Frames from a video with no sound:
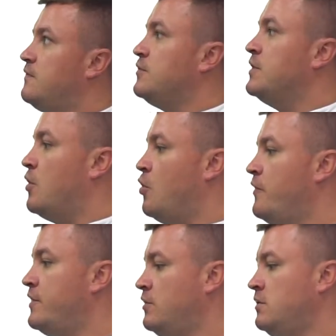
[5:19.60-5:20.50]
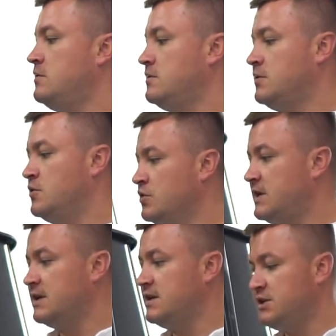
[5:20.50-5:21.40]
for the overall good
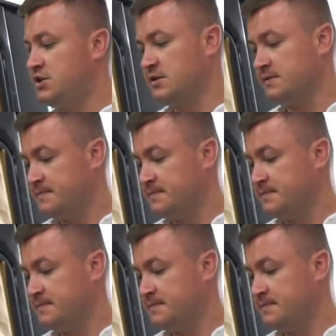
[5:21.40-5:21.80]
condition.